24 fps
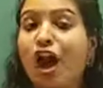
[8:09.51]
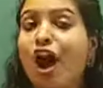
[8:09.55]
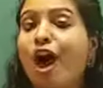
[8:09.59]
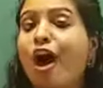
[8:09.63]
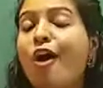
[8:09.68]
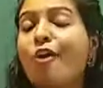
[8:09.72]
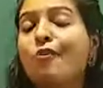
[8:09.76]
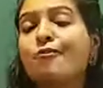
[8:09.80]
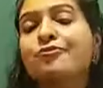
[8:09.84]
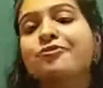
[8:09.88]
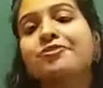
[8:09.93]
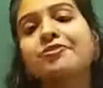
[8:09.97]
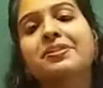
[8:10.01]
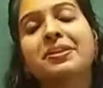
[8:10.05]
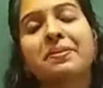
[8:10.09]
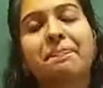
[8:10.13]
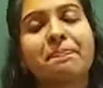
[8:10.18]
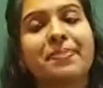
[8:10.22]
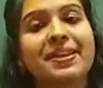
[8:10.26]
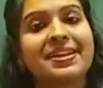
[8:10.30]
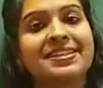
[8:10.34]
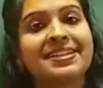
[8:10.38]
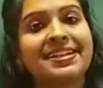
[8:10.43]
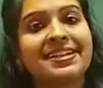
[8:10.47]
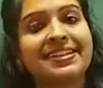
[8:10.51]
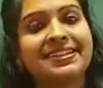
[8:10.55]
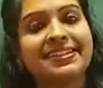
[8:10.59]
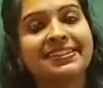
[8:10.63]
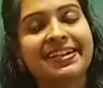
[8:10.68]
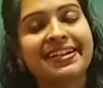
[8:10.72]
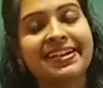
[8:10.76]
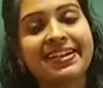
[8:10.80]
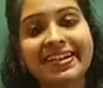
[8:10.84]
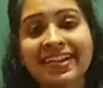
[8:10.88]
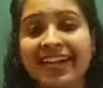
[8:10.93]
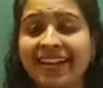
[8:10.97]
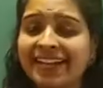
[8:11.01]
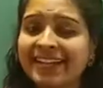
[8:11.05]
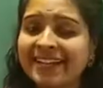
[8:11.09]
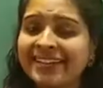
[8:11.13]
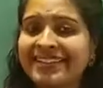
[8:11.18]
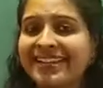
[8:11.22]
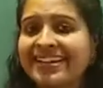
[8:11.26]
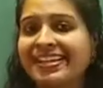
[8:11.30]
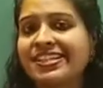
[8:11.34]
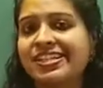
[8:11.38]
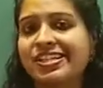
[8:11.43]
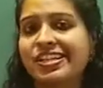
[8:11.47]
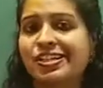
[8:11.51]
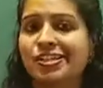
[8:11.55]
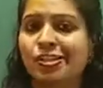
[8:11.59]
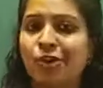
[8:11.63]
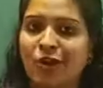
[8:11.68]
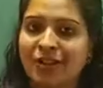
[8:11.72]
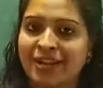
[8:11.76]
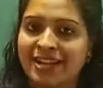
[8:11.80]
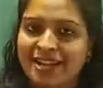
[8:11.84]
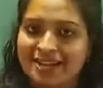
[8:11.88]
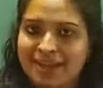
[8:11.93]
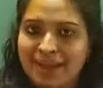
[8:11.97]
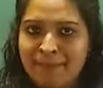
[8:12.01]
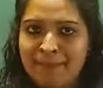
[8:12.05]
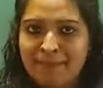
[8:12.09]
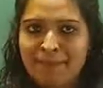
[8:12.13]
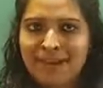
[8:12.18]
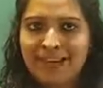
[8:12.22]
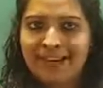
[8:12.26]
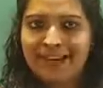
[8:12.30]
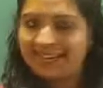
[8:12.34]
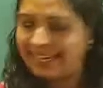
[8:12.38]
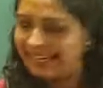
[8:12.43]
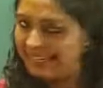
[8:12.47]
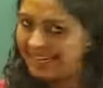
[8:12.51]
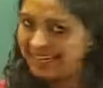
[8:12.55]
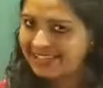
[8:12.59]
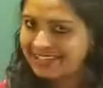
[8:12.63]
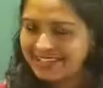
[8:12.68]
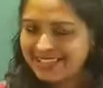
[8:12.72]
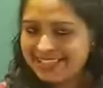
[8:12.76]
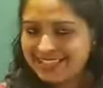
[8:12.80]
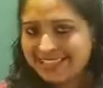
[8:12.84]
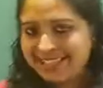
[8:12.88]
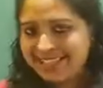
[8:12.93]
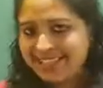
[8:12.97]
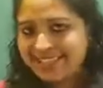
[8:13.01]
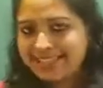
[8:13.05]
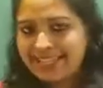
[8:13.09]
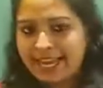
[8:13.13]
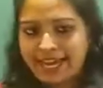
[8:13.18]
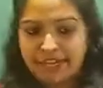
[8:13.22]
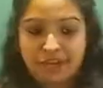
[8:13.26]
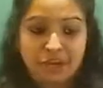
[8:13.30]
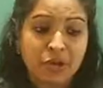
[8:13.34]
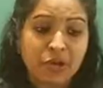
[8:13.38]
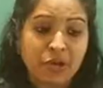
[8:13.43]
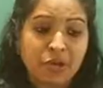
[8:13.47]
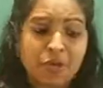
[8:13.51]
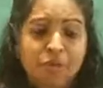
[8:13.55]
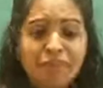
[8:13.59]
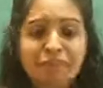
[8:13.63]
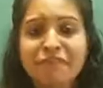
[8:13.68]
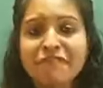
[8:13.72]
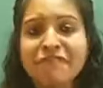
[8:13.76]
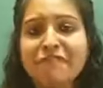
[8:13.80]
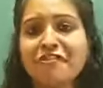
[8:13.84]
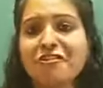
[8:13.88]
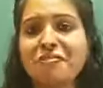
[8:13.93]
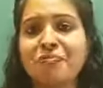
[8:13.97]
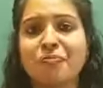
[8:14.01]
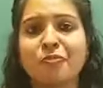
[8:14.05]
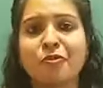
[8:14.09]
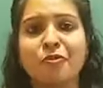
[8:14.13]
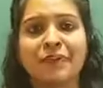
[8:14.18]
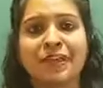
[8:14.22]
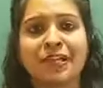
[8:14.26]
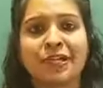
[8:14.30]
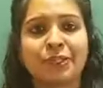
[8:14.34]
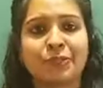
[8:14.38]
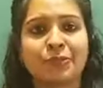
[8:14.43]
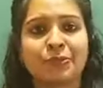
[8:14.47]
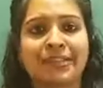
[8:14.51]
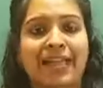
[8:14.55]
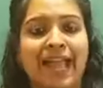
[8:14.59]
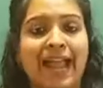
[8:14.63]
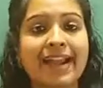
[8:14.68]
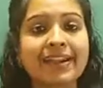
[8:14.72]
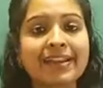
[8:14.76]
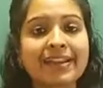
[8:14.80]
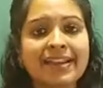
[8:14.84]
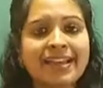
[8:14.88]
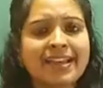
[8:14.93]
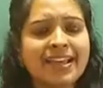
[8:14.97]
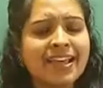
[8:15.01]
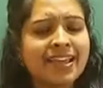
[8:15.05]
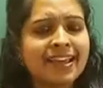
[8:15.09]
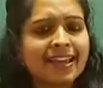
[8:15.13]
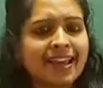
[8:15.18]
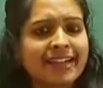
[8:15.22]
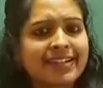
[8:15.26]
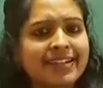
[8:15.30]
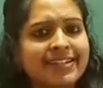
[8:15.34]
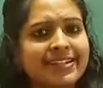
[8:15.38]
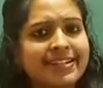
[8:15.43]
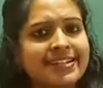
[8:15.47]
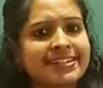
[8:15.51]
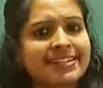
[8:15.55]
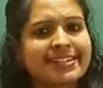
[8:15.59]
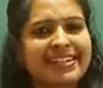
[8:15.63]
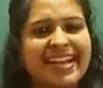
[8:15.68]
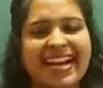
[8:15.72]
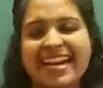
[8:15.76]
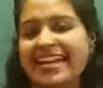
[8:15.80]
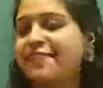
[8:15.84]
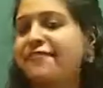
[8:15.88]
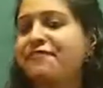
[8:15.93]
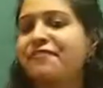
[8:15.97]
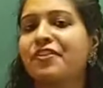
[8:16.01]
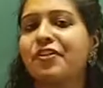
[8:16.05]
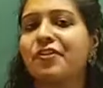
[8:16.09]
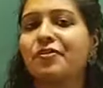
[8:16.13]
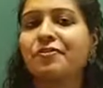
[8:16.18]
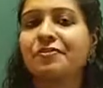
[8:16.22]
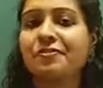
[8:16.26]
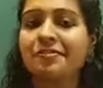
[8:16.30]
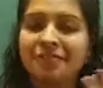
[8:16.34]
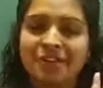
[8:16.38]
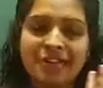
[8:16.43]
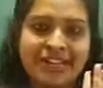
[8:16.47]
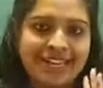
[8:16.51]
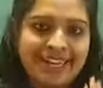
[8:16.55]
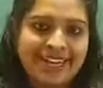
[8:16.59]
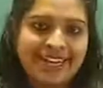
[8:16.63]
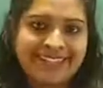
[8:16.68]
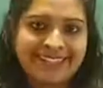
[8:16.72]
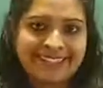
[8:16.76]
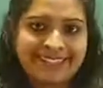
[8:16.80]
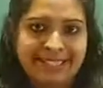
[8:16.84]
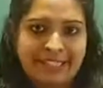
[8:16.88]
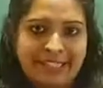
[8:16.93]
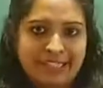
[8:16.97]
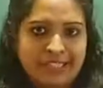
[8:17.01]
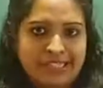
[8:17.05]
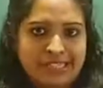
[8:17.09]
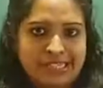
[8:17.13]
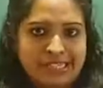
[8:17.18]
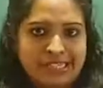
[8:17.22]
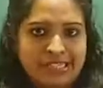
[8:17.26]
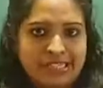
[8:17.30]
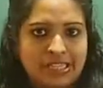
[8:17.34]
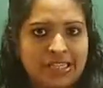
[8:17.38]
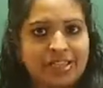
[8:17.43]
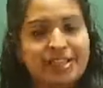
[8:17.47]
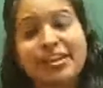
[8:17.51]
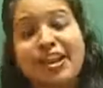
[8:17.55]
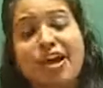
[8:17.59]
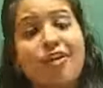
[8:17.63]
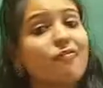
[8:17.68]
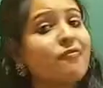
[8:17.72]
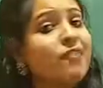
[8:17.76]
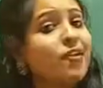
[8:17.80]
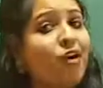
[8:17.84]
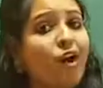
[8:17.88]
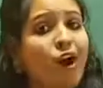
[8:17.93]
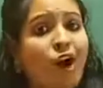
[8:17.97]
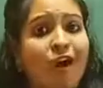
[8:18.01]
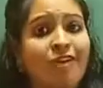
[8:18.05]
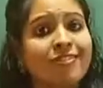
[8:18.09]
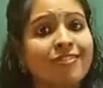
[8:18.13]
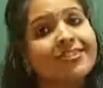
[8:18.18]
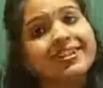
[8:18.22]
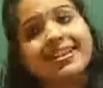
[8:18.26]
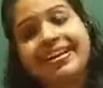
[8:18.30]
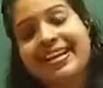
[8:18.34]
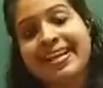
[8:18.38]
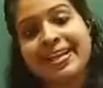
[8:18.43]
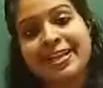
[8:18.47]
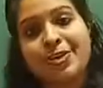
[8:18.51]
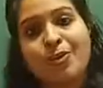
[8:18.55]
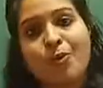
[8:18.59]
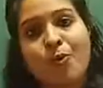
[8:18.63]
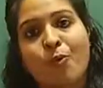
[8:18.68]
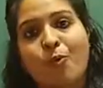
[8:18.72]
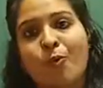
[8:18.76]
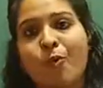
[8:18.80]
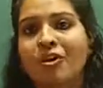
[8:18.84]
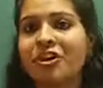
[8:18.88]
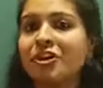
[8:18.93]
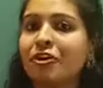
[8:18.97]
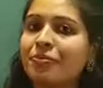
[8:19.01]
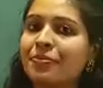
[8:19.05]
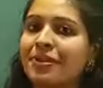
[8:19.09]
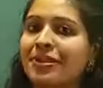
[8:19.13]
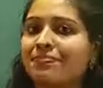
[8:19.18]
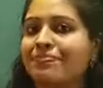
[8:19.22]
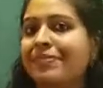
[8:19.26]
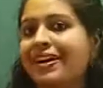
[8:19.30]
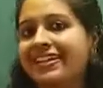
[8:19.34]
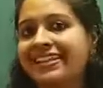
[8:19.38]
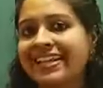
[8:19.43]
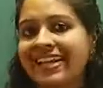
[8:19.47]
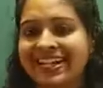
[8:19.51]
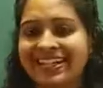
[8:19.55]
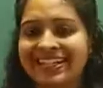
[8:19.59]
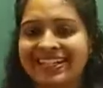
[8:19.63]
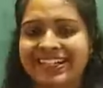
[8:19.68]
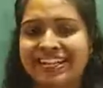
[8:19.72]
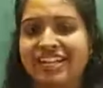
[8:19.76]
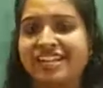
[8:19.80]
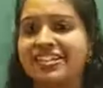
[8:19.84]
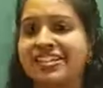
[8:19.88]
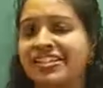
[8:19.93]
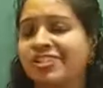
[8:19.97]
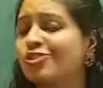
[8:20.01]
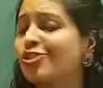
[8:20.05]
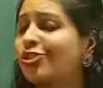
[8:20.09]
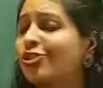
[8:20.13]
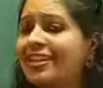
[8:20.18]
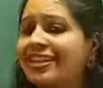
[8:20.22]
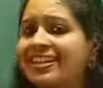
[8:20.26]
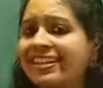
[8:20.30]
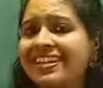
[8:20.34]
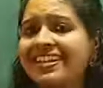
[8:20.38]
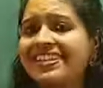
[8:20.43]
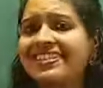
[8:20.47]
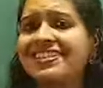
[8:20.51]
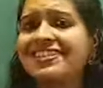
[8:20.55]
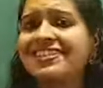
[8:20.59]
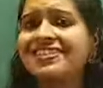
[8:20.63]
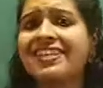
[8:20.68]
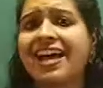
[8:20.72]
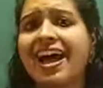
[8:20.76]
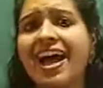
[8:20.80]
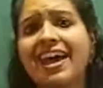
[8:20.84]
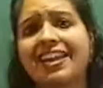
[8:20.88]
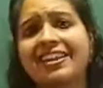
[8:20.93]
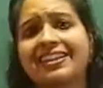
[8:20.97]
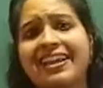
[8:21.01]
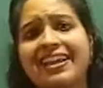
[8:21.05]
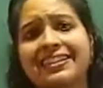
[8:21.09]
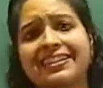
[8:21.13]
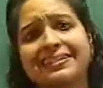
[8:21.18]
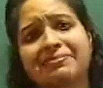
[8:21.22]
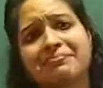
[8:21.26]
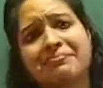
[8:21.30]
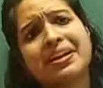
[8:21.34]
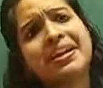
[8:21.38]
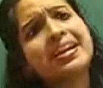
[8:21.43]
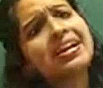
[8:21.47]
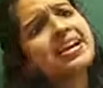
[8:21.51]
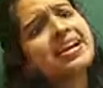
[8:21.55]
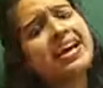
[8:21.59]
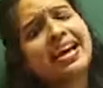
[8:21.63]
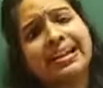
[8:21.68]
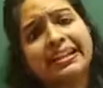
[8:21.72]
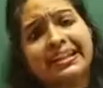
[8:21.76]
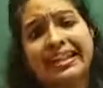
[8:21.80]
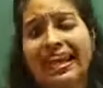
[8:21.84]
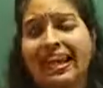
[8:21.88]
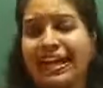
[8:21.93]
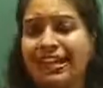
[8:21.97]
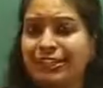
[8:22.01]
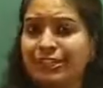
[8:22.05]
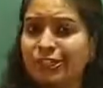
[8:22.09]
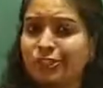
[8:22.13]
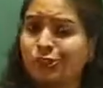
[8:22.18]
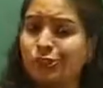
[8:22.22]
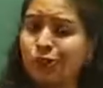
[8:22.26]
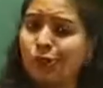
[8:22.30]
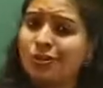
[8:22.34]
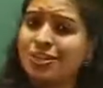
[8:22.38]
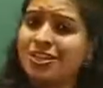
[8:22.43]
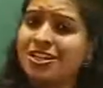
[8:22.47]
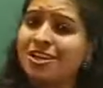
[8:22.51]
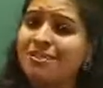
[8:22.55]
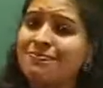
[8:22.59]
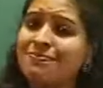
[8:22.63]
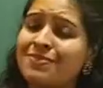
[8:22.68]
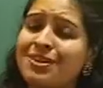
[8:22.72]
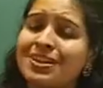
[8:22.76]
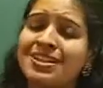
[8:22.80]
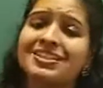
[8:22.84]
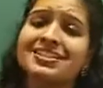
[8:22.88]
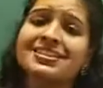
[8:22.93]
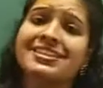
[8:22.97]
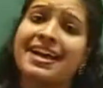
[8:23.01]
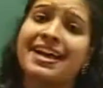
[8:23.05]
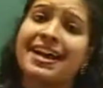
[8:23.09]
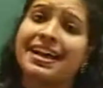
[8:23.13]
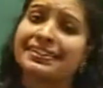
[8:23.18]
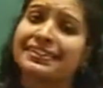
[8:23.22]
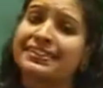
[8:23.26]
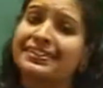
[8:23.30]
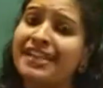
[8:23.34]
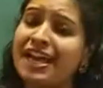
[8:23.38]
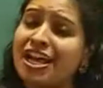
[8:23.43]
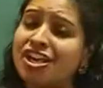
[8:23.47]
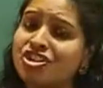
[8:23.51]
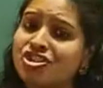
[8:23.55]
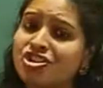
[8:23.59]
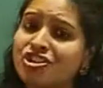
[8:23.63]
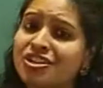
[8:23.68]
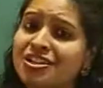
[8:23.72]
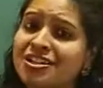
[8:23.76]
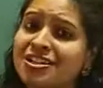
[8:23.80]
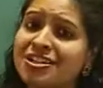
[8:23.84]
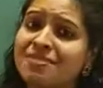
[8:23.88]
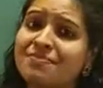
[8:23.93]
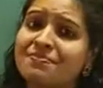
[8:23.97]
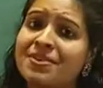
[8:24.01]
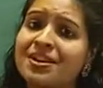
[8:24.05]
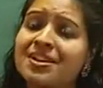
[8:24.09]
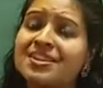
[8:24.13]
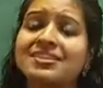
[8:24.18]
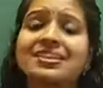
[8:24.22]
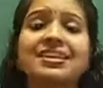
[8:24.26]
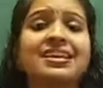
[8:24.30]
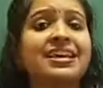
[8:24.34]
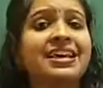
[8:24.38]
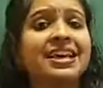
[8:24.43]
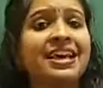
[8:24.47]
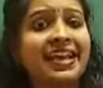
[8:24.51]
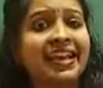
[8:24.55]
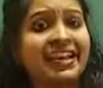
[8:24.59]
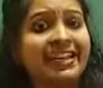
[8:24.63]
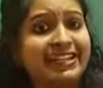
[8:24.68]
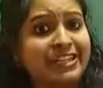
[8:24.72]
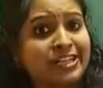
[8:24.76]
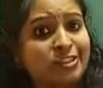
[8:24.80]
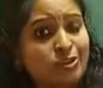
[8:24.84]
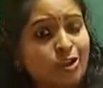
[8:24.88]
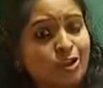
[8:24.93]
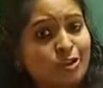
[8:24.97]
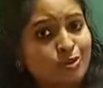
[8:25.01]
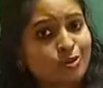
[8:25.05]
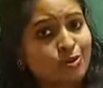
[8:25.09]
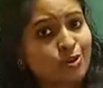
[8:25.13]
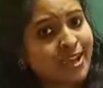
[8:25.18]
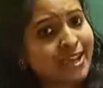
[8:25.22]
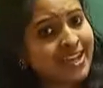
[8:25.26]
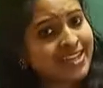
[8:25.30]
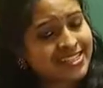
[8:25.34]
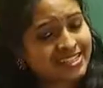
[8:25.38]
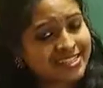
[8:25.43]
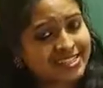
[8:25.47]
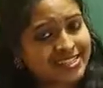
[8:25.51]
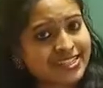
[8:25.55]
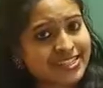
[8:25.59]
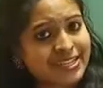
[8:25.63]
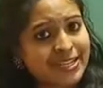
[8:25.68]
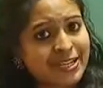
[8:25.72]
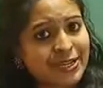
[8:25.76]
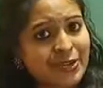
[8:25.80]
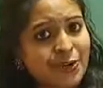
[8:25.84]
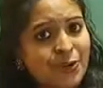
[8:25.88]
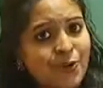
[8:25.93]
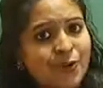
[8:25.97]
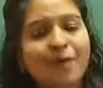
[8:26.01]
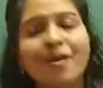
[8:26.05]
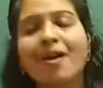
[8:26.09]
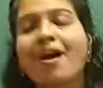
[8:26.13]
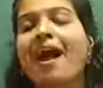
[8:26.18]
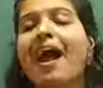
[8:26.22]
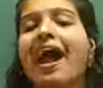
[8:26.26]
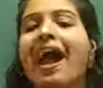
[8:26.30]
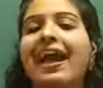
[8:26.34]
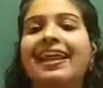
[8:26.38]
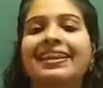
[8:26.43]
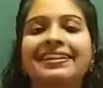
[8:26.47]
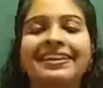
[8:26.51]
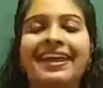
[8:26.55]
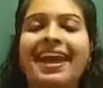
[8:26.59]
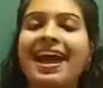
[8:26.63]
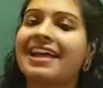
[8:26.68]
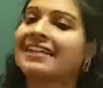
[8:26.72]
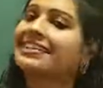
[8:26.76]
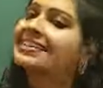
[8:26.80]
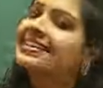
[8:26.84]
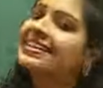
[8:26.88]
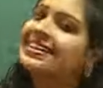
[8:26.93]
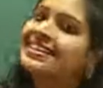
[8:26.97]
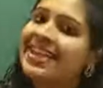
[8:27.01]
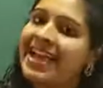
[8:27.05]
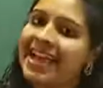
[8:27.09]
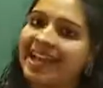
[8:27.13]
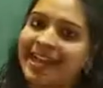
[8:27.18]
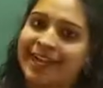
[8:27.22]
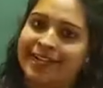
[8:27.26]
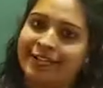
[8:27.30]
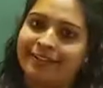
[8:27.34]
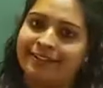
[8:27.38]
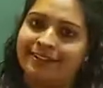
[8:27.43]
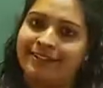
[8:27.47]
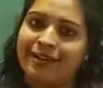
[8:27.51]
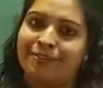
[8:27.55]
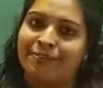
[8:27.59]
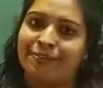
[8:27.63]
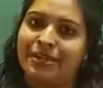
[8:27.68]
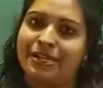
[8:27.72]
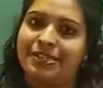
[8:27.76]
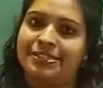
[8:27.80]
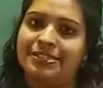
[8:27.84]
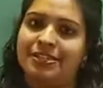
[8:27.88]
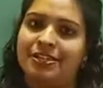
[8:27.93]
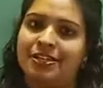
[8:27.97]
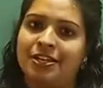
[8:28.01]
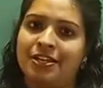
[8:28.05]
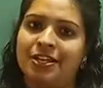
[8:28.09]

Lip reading: How to represent the integers on a number line. Let us see that. Before moving to that, let us write few integers. Now we already know what you mean by the integers. So integers are nothing but they are the whole numbers, they are the natural numbers. It is also a zero and they are the negative numbers.